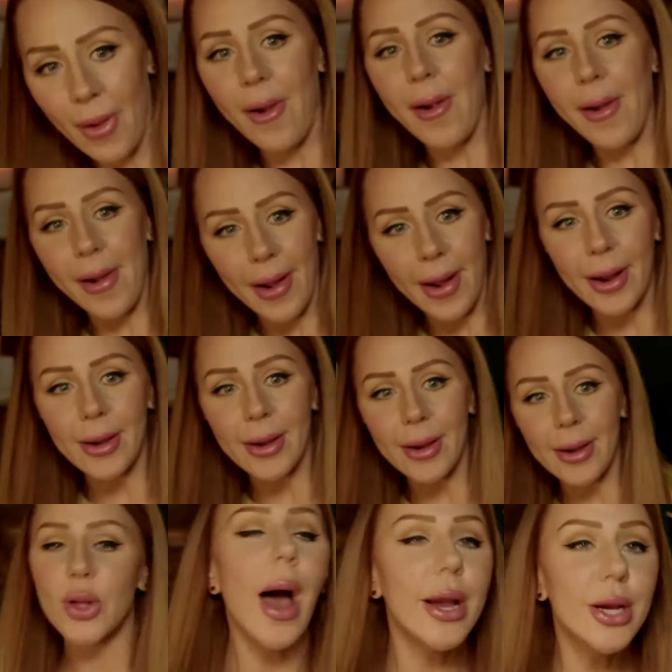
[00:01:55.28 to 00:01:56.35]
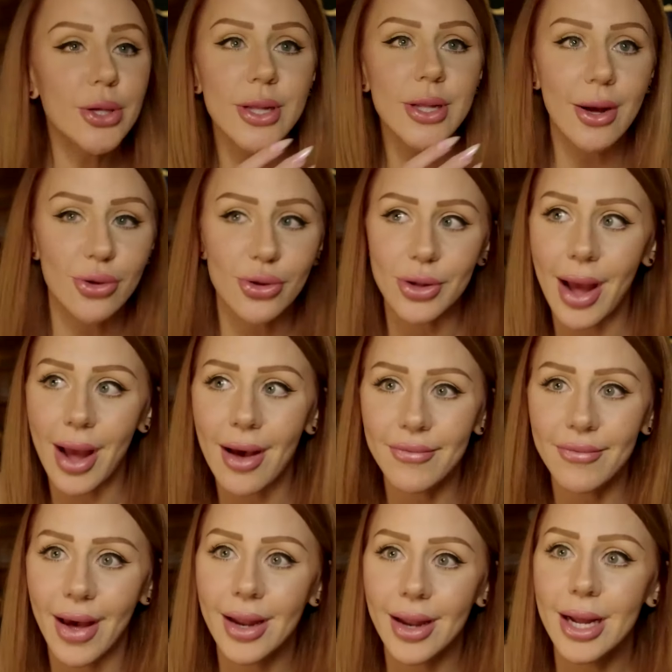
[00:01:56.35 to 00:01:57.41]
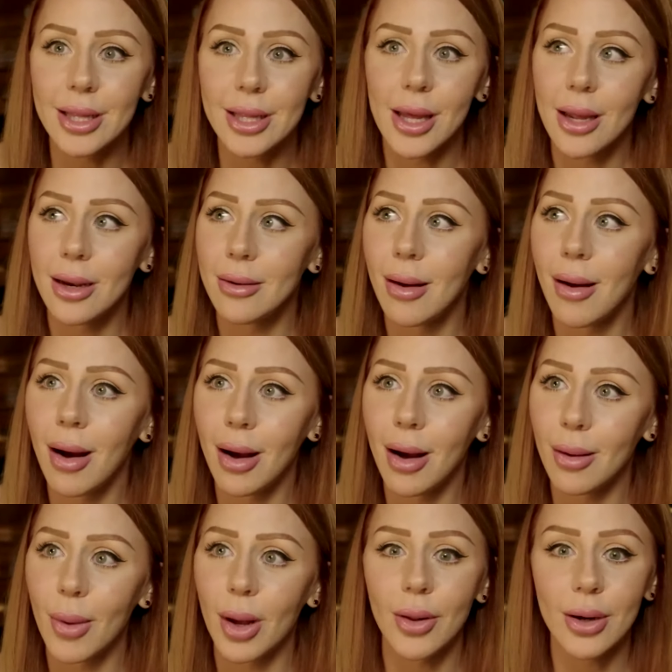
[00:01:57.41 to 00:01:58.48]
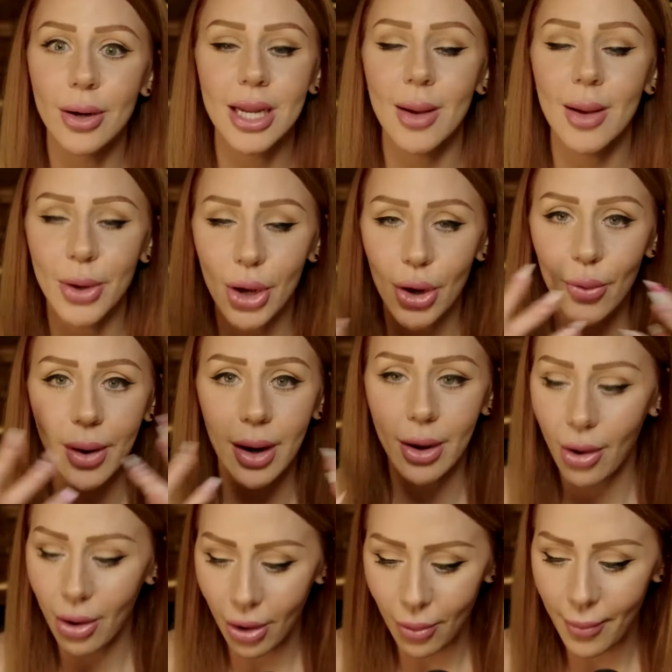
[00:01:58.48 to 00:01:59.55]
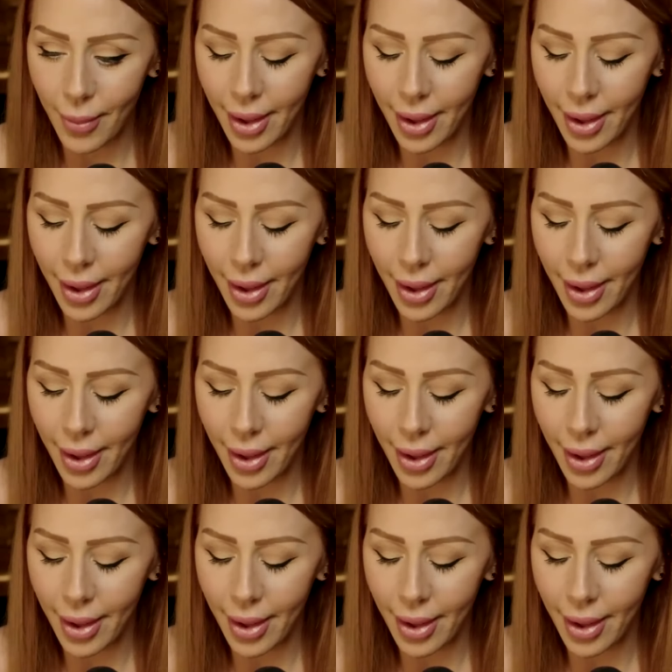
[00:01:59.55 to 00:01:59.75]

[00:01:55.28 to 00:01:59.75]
yeah. So I used to actually have that, and then a long time ago when I got all